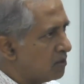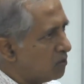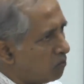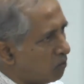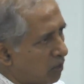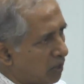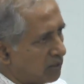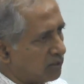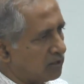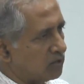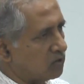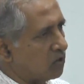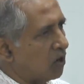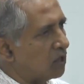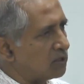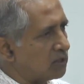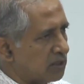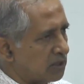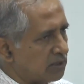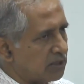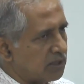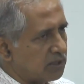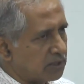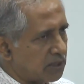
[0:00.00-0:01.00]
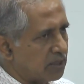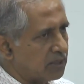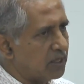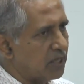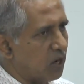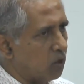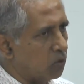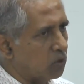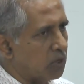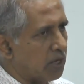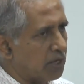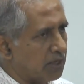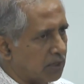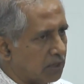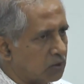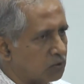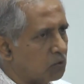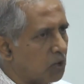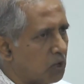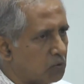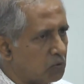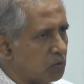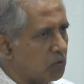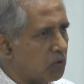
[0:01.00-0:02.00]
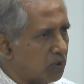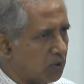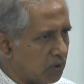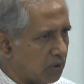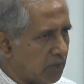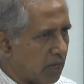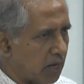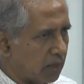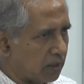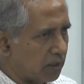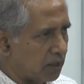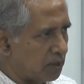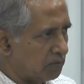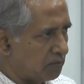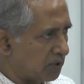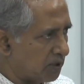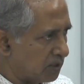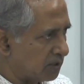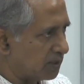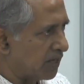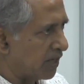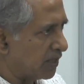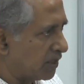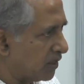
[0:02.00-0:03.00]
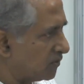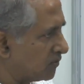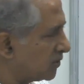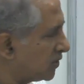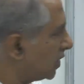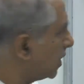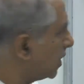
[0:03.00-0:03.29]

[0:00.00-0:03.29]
what is the concentration at the outlet is what we want to calculate because that gives the